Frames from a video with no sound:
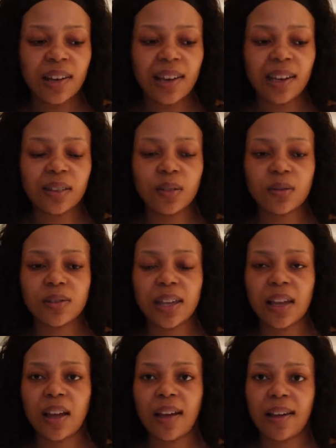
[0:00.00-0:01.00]
like those
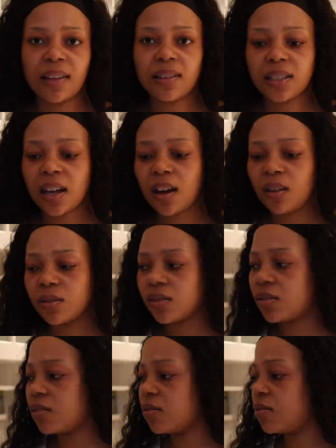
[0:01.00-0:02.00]
hand
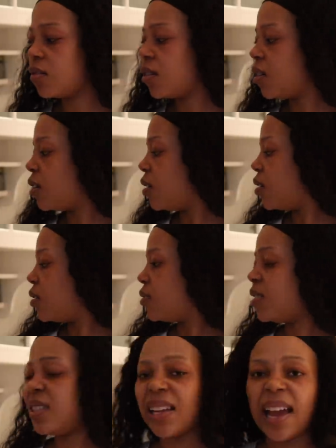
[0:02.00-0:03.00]
towels
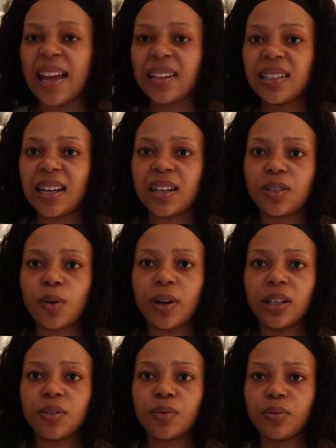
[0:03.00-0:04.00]
stand like a
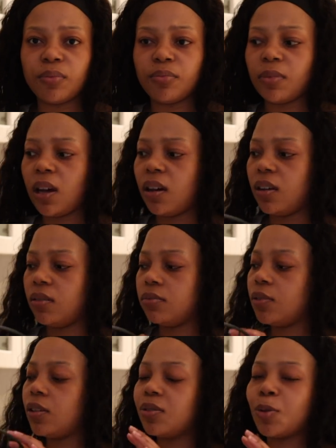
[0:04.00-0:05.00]
toilet
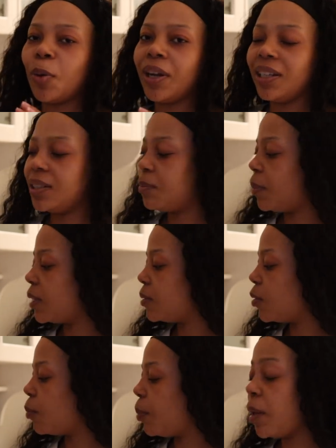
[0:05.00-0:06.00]
um, not toilet, but
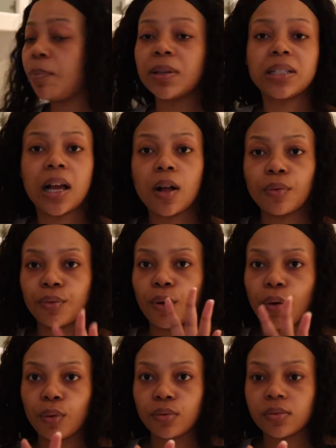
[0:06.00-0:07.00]
the paper towel
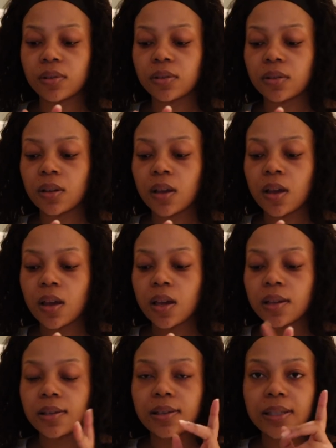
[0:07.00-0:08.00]
rolls
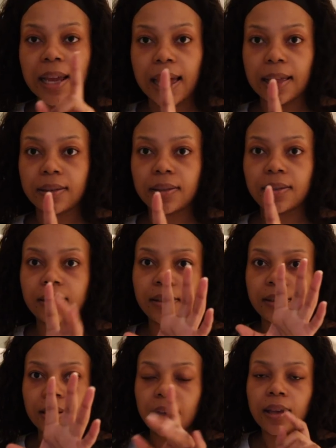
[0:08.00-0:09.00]
stands.
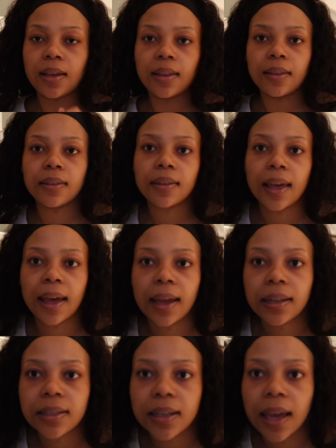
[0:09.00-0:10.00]

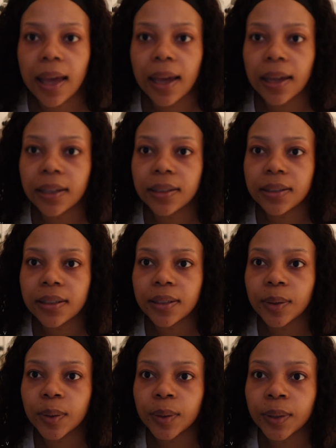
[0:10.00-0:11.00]
That and
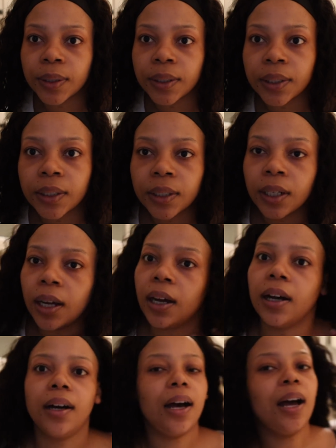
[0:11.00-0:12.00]

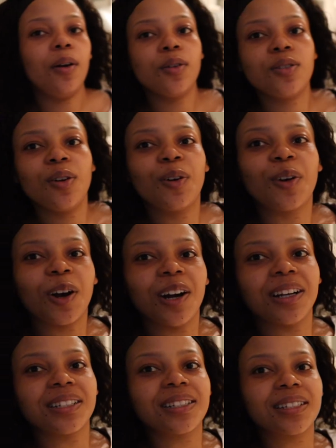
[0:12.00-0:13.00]
uh, I also
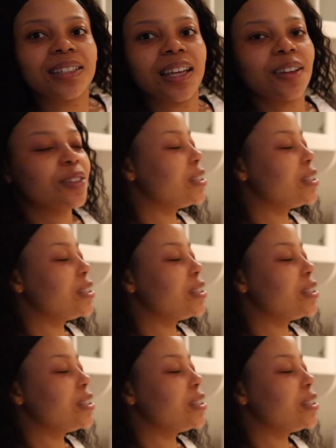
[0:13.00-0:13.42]
got, can you